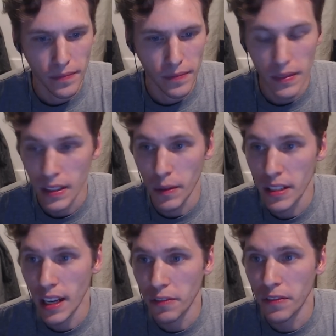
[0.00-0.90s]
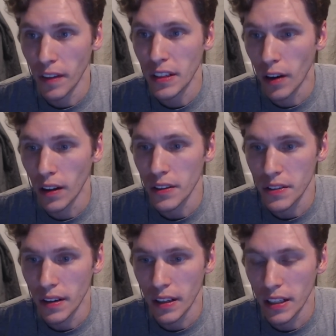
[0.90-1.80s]
Somebody just gave $50
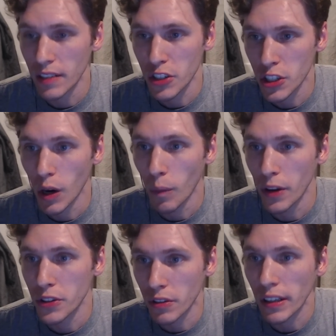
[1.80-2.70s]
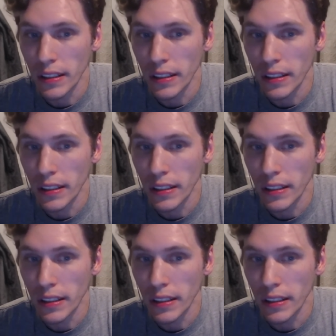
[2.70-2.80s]
and it didn't even show up on screen.